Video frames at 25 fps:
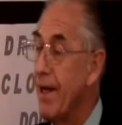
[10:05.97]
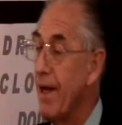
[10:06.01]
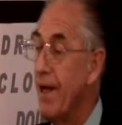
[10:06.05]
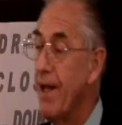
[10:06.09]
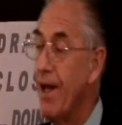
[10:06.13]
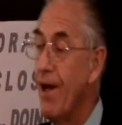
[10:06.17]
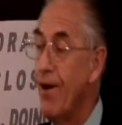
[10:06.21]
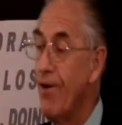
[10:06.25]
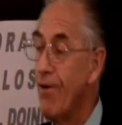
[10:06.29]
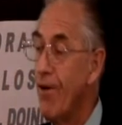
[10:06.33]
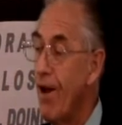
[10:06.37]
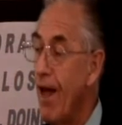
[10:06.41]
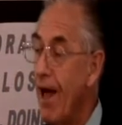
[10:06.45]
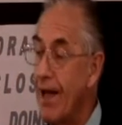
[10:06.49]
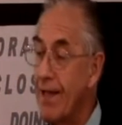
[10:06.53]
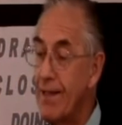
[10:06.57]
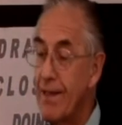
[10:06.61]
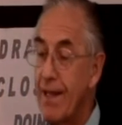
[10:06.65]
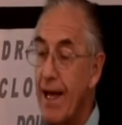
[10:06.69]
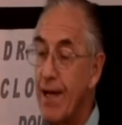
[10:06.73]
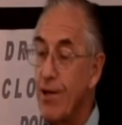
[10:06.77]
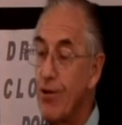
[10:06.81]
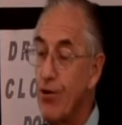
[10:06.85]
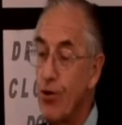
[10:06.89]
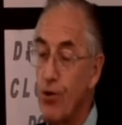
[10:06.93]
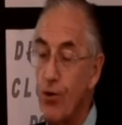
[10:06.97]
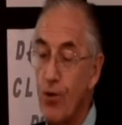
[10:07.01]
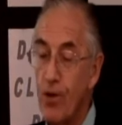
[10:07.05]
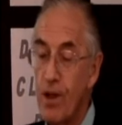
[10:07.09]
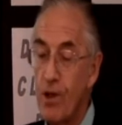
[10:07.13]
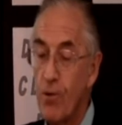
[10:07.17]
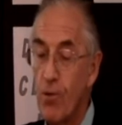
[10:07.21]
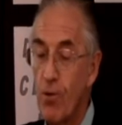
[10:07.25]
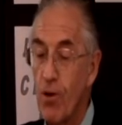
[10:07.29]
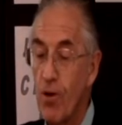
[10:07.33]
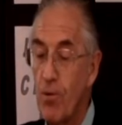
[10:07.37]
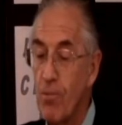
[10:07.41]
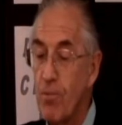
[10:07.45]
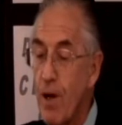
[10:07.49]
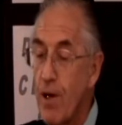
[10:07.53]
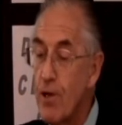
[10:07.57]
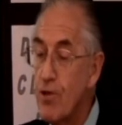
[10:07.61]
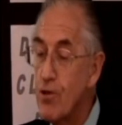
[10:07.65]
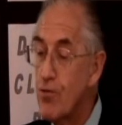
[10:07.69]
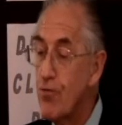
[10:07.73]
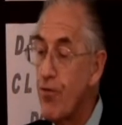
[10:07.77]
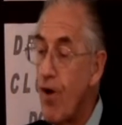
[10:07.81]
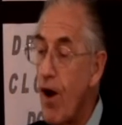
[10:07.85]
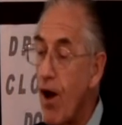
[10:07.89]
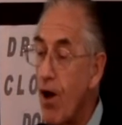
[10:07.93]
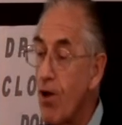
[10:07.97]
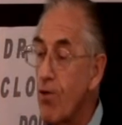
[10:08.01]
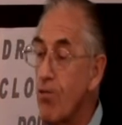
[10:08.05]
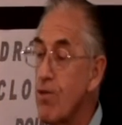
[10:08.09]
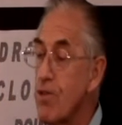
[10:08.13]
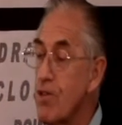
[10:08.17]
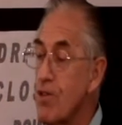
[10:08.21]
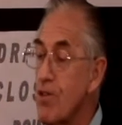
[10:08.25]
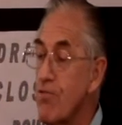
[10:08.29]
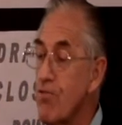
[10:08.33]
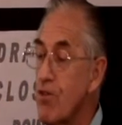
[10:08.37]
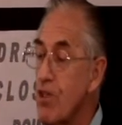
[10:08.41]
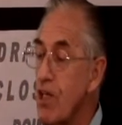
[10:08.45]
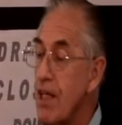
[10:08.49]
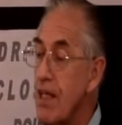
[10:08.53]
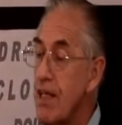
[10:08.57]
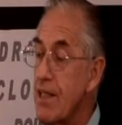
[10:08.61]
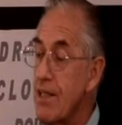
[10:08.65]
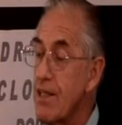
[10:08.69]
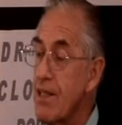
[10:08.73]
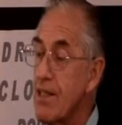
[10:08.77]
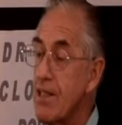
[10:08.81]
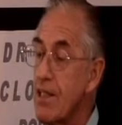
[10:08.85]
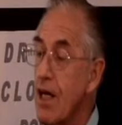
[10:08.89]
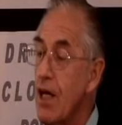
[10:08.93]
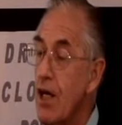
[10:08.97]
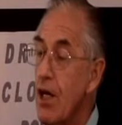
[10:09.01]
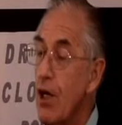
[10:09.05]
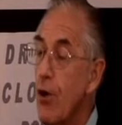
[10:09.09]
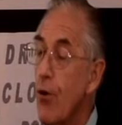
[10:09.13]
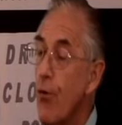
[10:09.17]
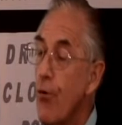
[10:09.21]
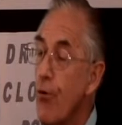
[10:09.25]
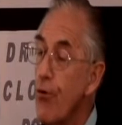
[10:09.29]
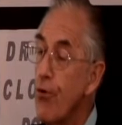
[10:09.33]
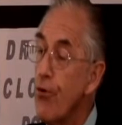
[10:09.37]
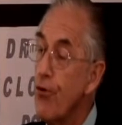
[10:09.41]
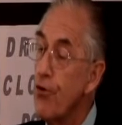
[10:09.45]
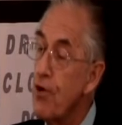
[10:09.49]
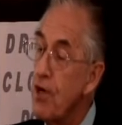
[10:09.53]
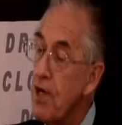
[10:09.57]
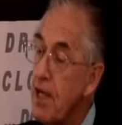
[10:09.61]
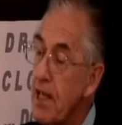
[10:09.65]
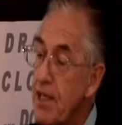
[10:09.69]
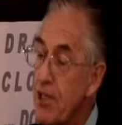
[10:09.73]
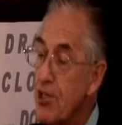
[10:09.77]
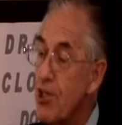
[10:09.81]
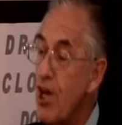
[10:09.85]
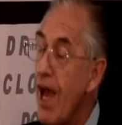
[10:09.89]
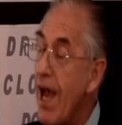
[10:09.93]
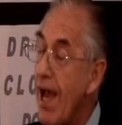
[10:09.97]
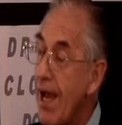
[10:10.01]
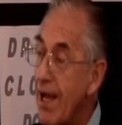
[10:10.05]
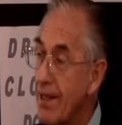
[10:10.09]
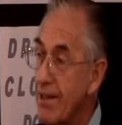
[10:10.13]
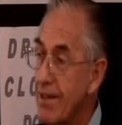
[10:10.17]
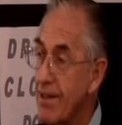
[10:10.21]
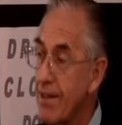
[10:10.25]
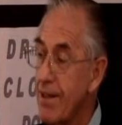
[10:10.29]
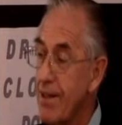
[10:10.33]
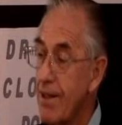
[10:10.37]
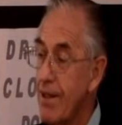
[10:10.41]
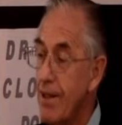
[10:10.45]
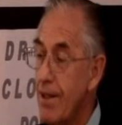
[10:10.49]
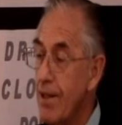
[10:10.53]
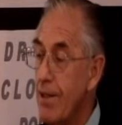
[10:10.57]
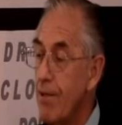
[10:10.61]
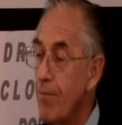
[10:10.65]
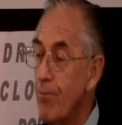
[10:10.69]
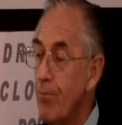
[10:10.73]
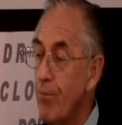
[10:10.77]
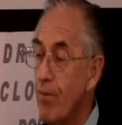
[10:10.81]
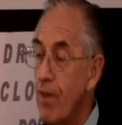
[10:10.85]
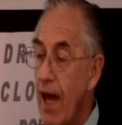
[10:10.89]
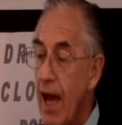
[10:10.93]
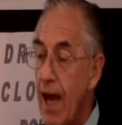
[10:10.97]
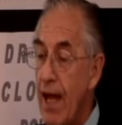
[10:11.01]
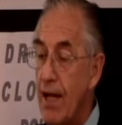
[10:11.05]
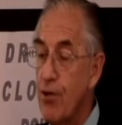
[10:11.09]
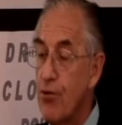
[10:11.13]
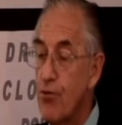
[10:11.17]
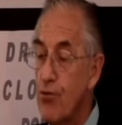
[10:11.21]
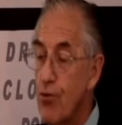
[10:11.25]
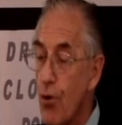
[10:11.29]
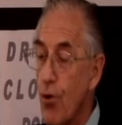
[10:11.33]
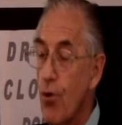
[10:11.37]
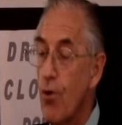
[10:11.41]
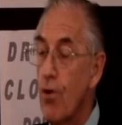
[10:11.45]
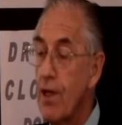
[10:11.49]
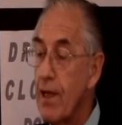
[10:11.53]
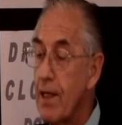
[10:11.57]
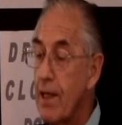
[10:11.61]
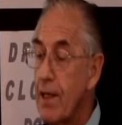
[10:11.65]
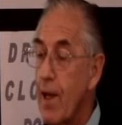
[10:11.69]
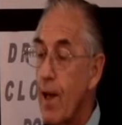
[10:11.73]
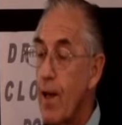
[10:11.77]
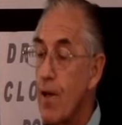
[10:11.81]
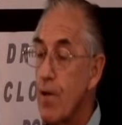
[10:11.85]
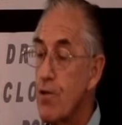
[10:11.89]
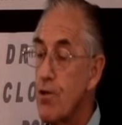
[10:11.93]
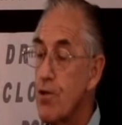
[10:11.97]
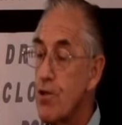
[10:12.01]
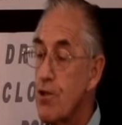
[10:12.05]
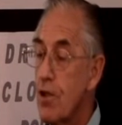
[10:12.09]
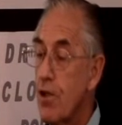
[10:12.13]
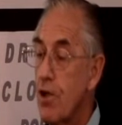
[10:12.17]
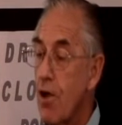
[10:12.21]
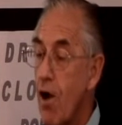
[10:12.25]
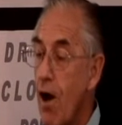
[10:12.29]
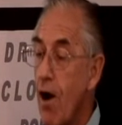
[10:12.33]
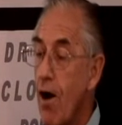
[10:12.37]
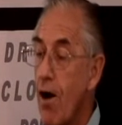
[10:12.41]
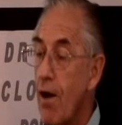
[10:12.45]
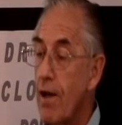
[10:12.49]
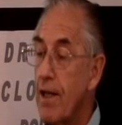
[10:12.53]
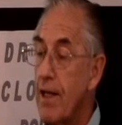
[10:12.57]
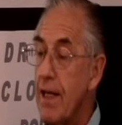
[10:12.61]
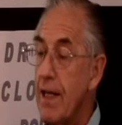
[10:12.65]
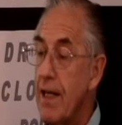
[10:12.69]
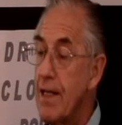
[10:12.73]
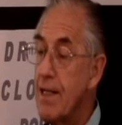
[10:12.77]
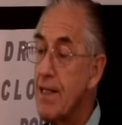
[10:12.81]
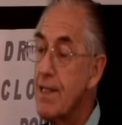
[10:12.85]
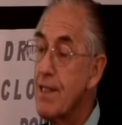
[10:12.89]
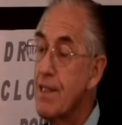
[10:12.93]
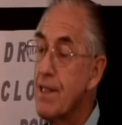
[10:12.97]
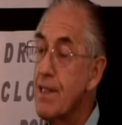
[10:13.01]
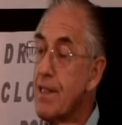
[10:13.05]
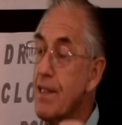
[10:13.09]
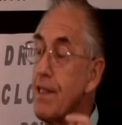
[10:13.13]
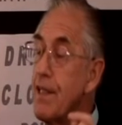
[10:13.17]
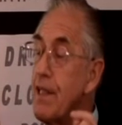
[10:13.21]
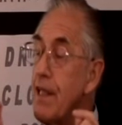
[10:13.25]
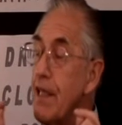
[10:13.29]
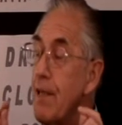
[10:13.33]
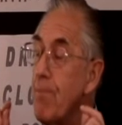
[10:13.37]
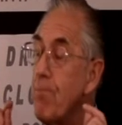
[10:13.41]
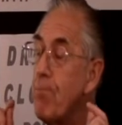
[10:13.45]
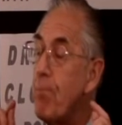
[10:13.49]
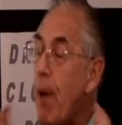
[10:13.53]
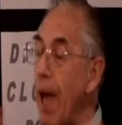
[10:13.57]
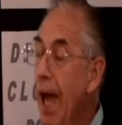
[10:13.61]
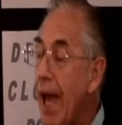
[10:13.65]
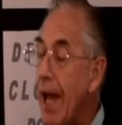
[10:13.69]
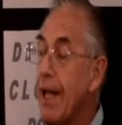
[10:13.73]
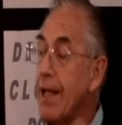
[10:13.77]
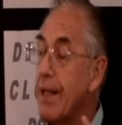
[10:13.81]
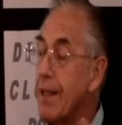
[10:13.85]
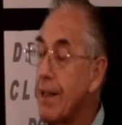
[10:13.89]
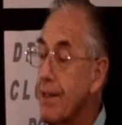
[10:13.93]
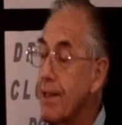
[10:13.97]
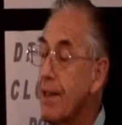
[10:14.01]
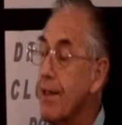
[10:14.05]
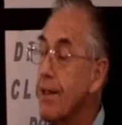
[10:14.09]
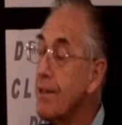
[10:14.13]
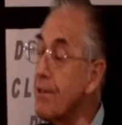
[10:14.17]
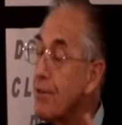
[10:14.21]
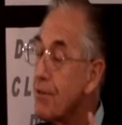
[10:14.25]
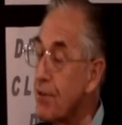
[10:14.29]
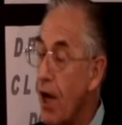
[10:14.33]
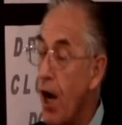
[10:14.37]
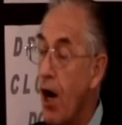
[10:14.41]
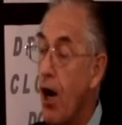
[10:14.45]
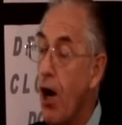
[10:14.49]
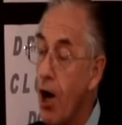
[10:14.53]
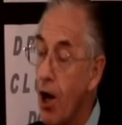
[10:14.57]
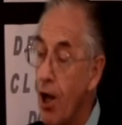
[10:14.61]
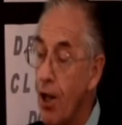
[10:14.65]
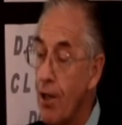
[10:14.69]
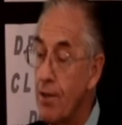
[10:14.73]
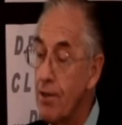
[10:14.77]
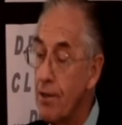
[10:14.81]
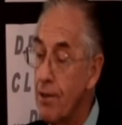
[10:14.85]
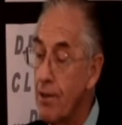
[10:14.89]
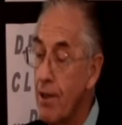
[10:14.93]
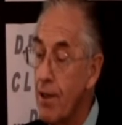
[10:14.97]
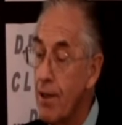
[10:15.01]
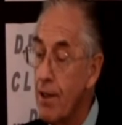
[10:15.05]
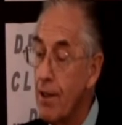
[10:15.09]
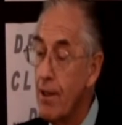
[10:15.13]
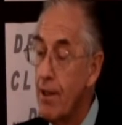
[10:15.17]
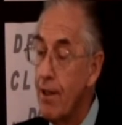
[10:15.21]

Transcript: They, don't like that doing word. Most followers of Jesus reject that drawing close to God is dependent on